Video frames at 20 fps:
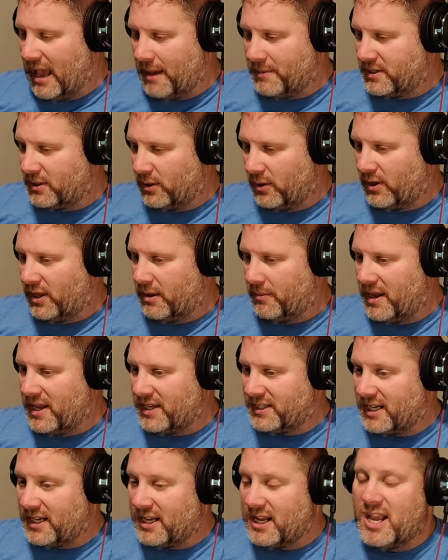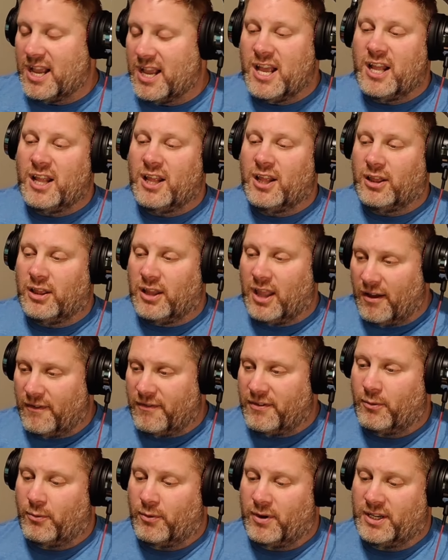Absolutely amazing.
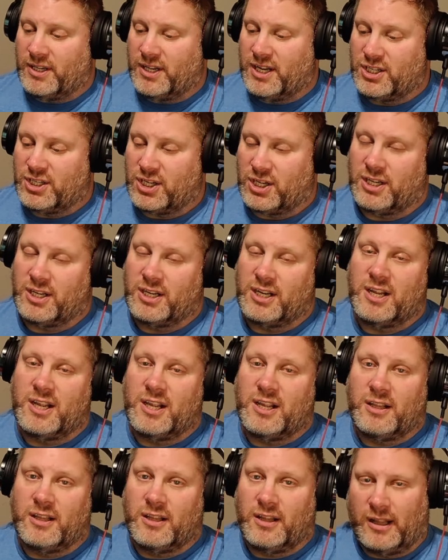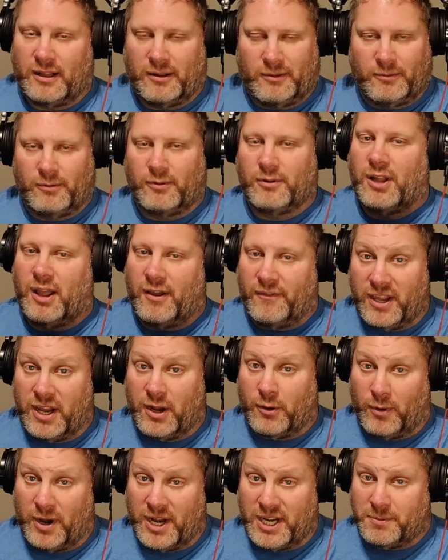Love the rendition, love
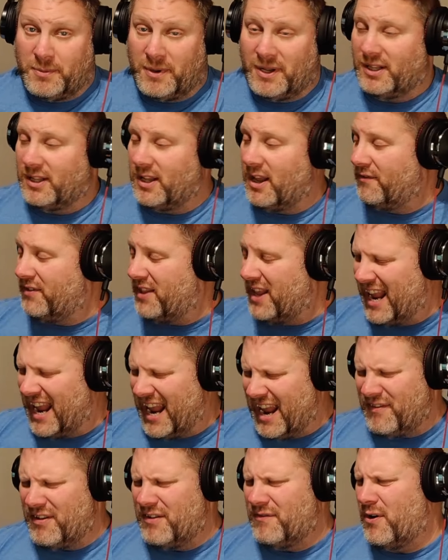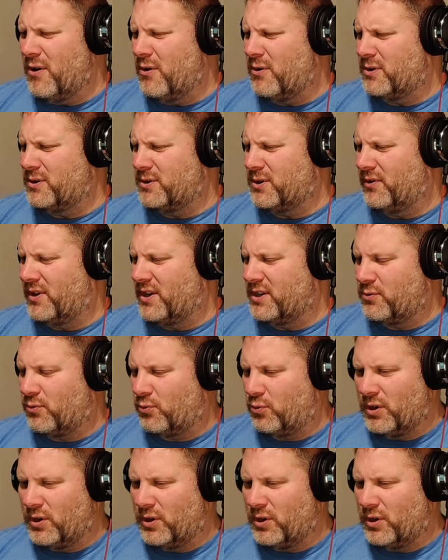the arrangement, love the heavy vocals on this.